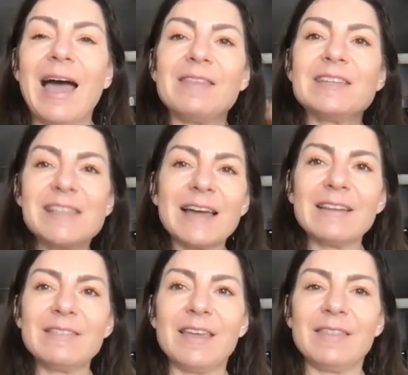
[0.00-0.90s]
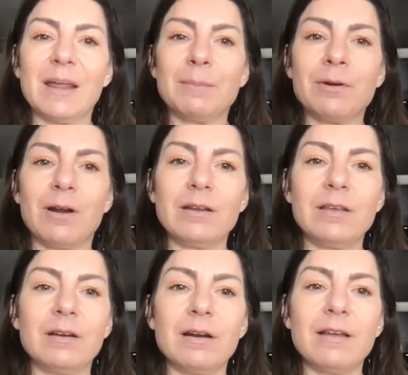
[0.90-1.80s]
And the second thing that I put
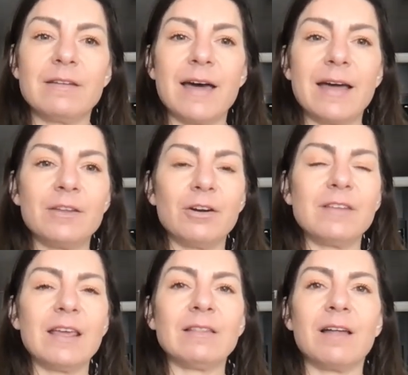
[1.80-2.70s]
on here is that there is a